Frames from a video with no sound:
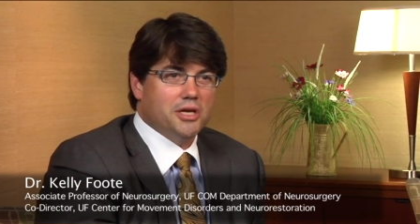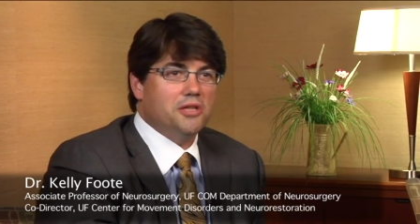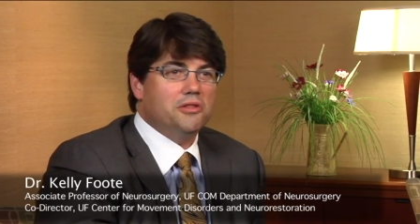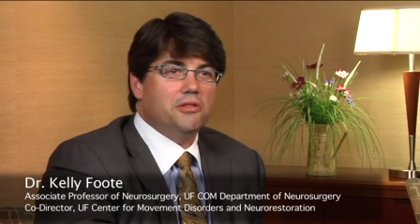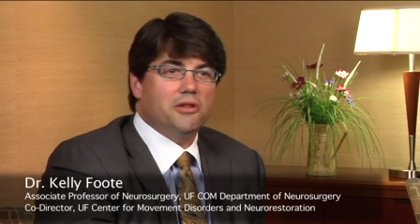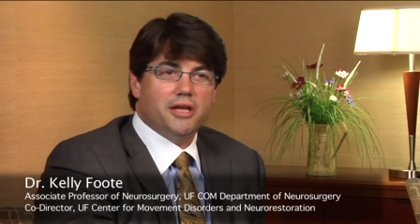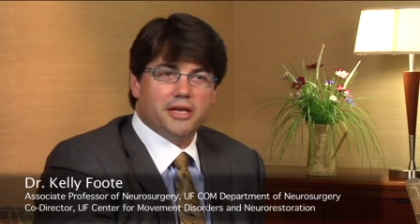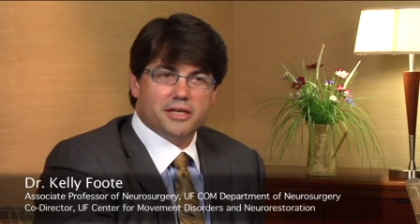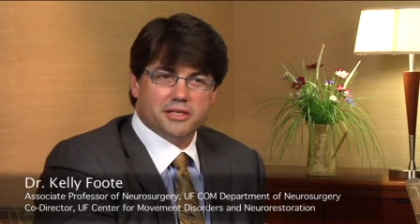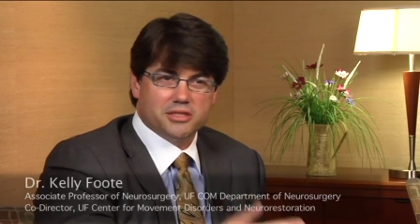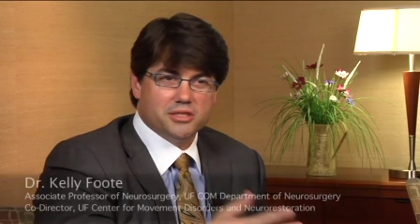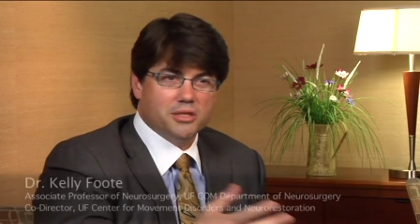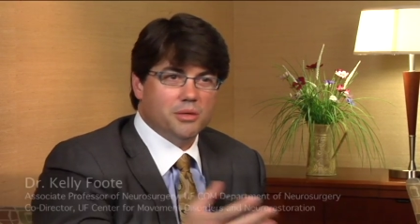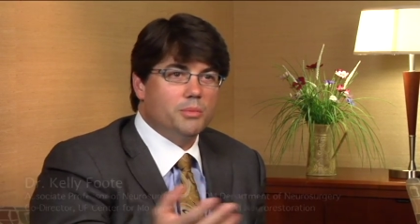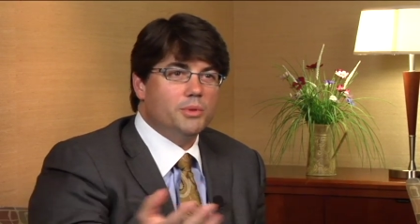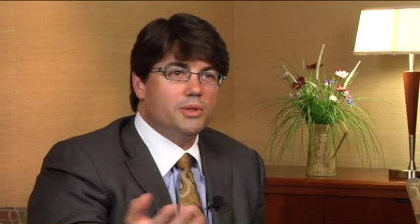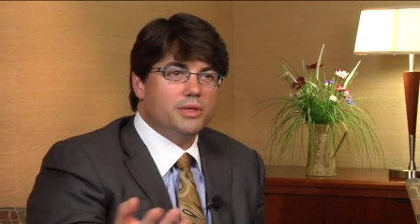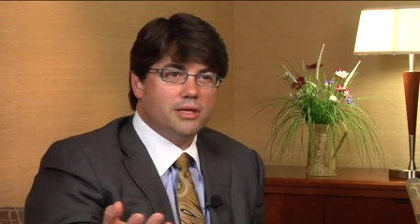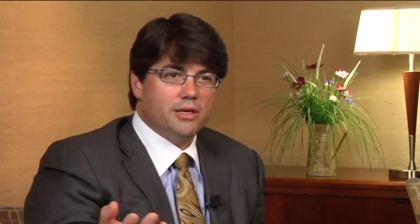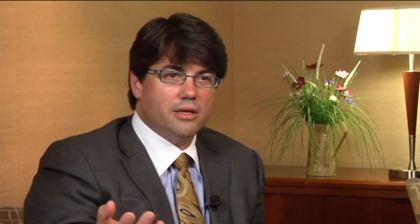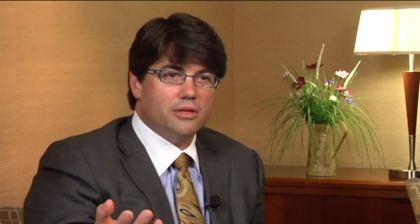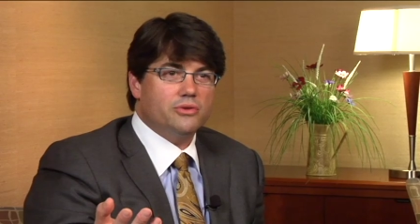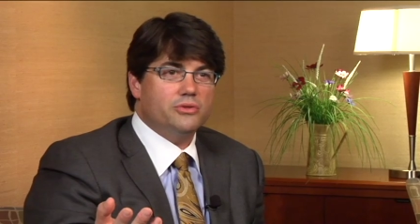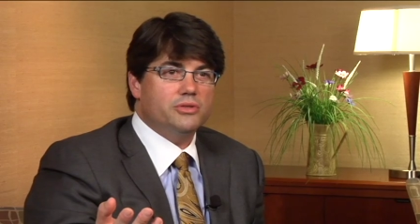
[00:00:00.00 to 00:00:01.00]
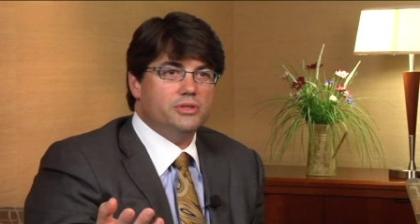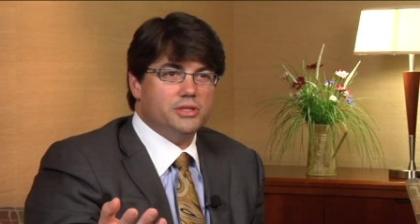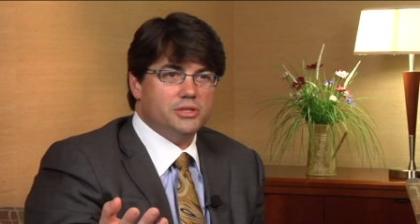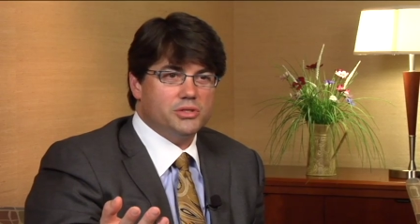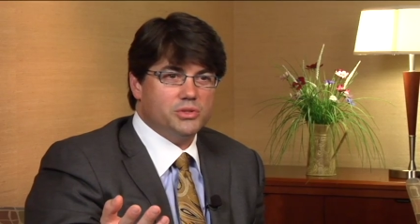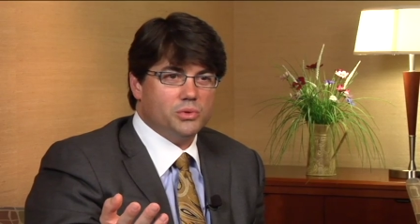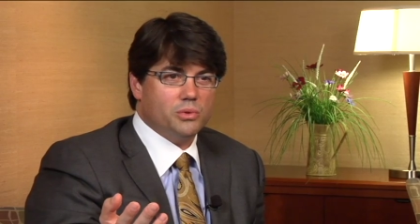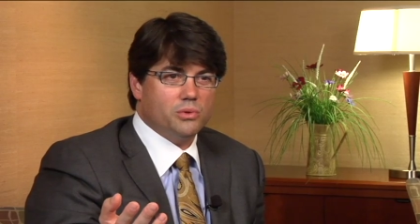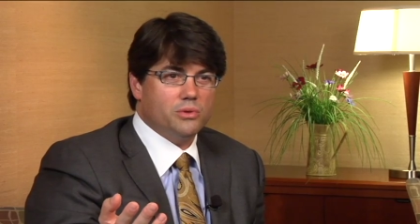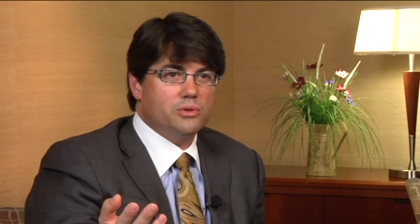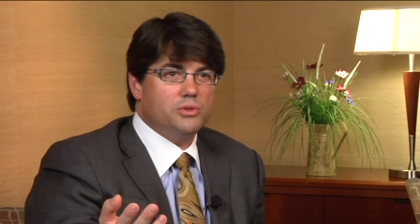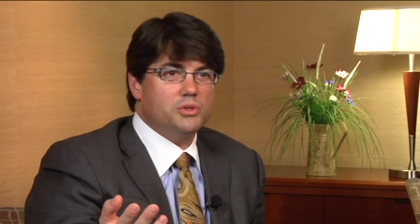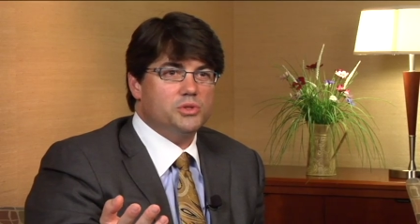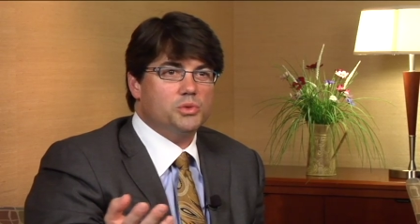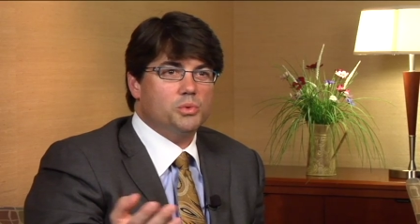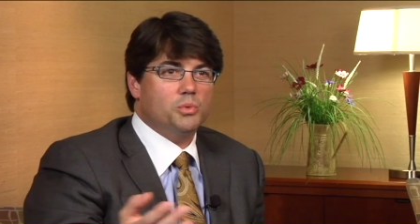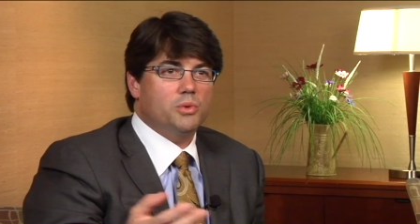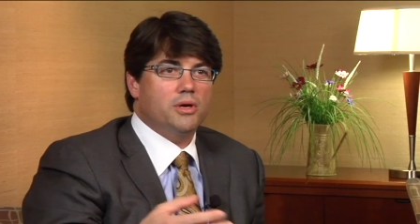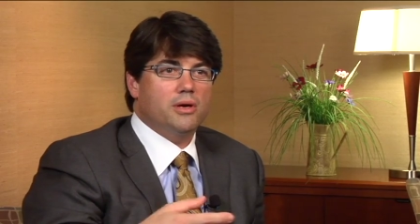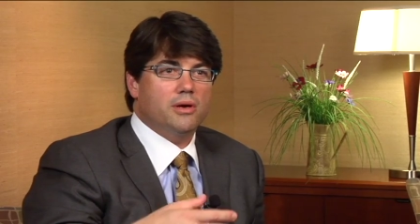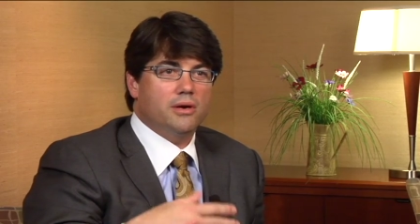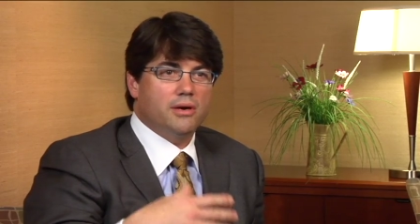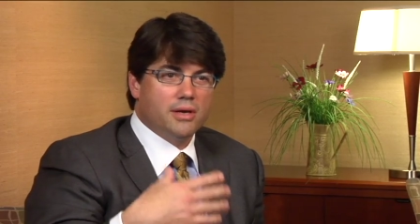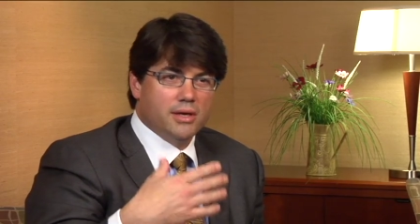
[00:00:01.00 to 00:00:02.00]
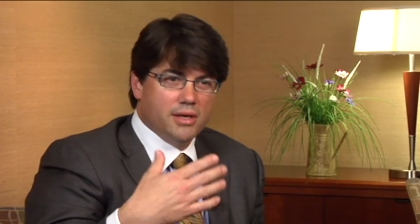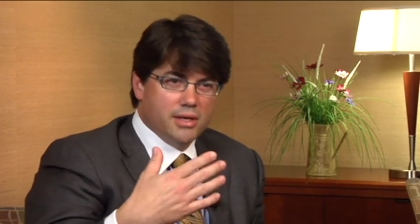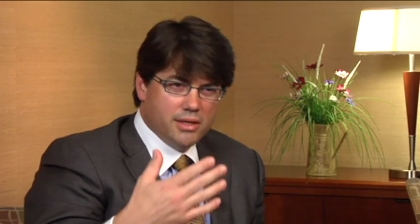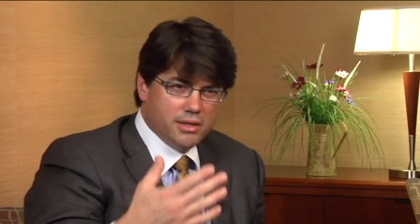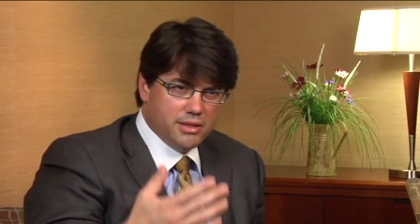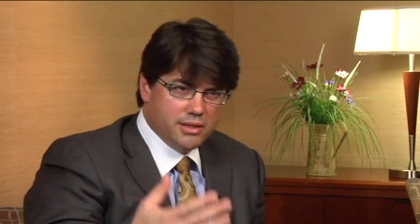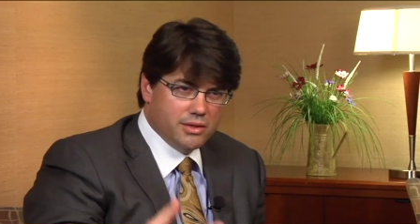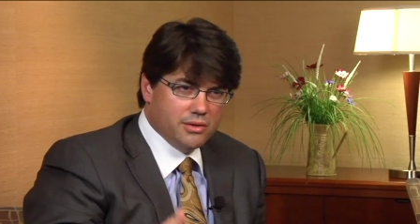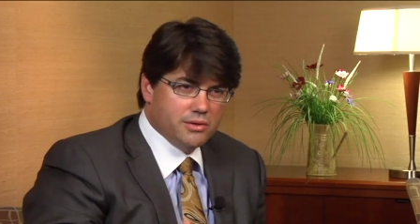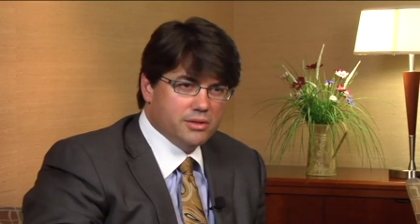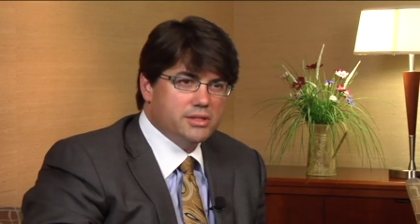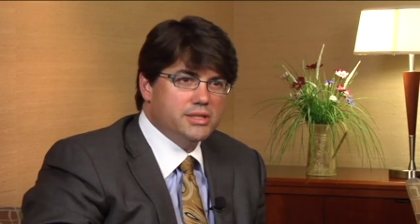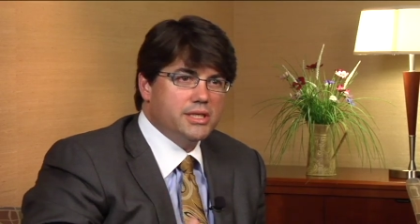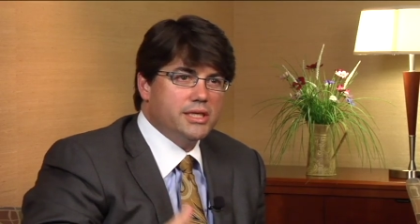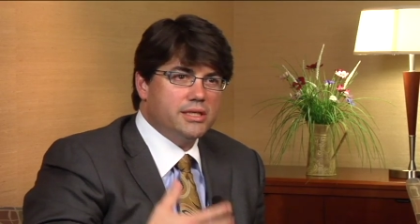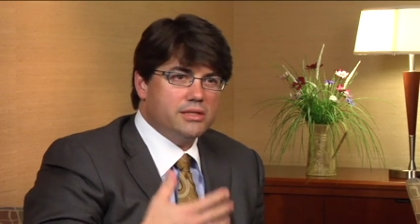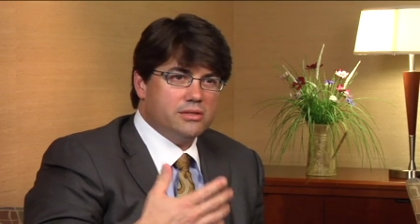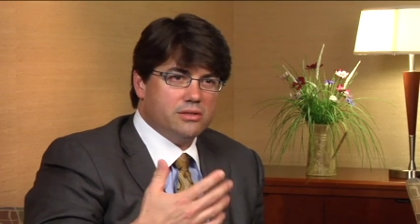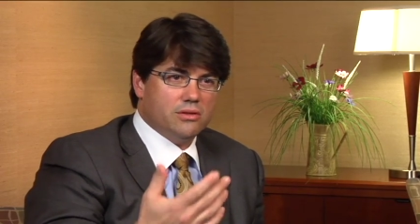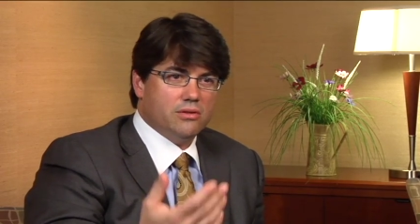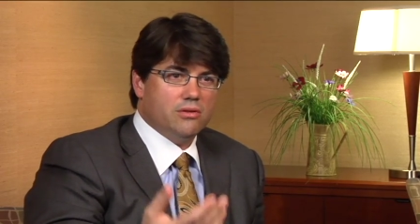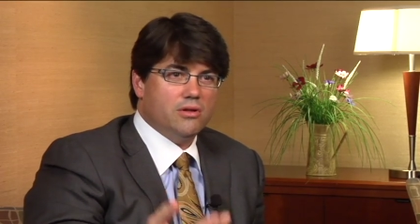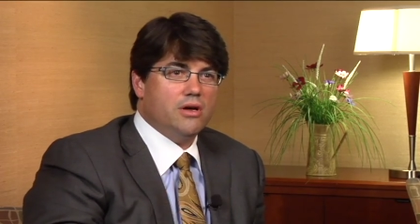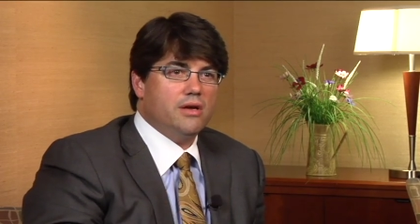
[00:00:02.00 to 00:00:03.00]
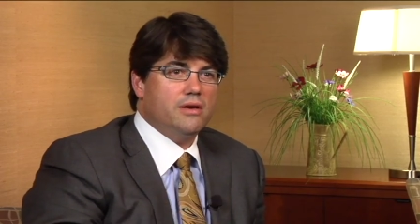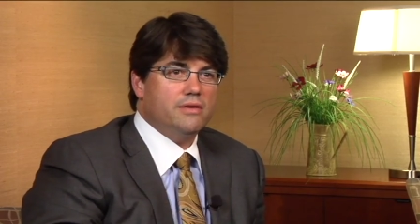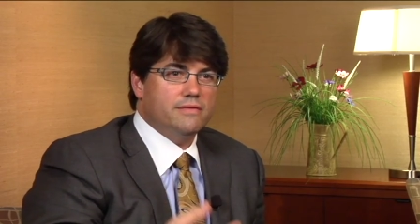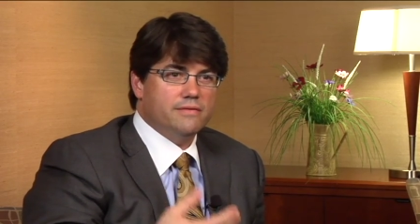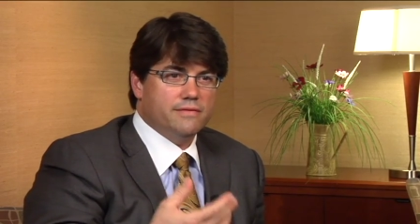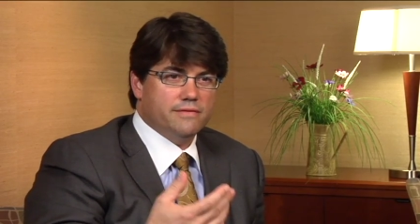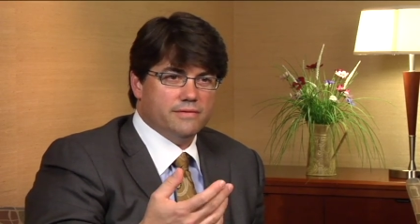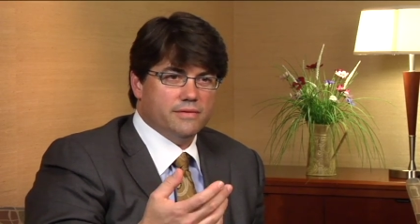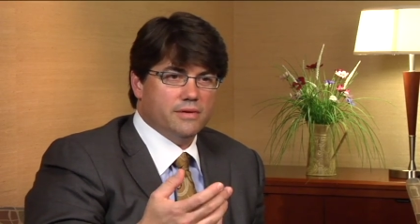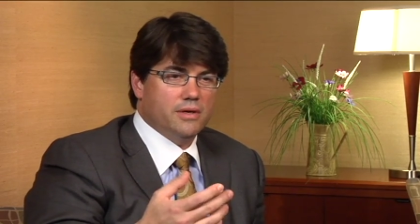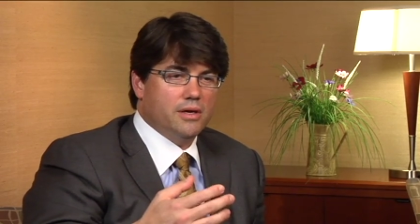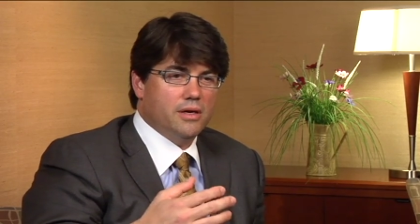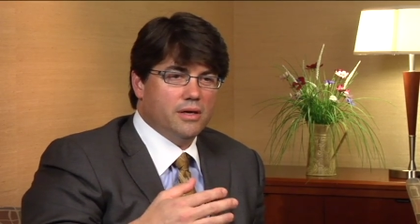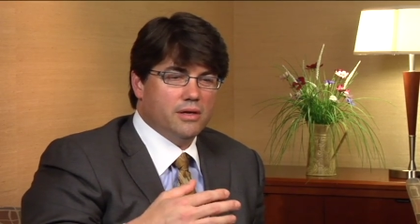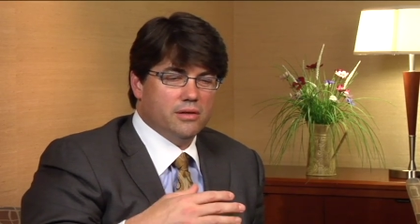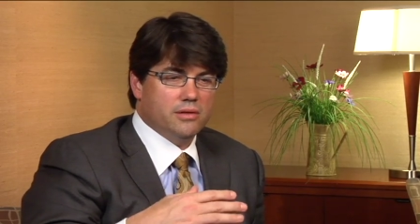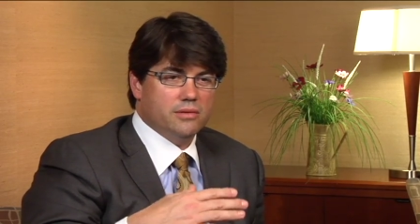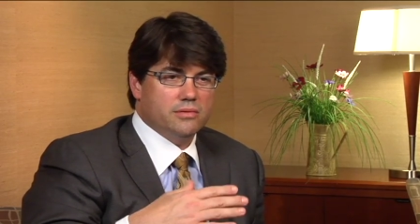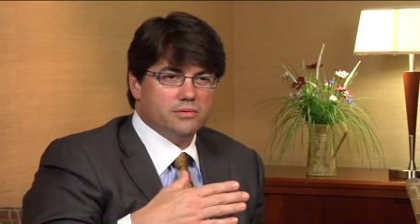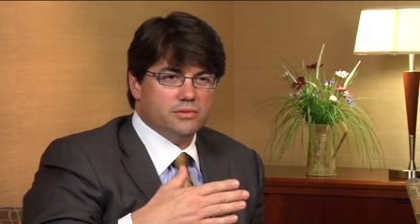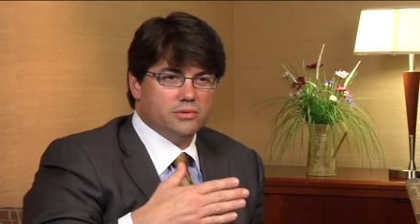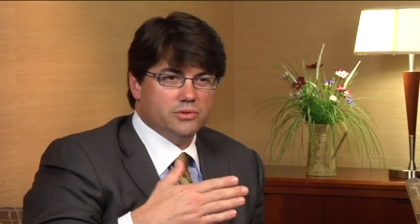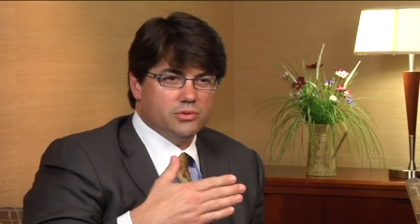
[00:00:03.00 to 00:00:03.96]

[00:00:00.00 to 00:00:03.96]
unlike some of the other disorders where you know, it takes a lot of uh,